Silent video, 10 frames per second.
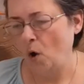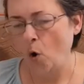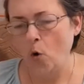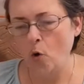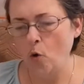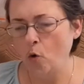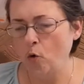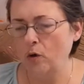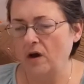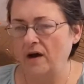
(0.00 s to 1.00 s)

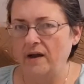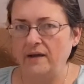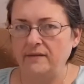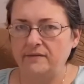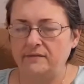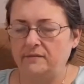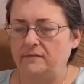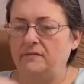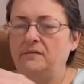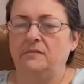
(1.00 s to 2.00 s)
Oh, guys.
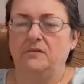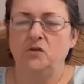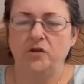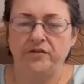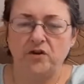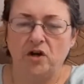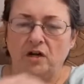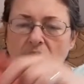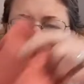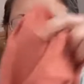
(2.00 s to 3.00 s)
Look at the
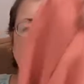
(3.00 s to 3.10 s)
collar.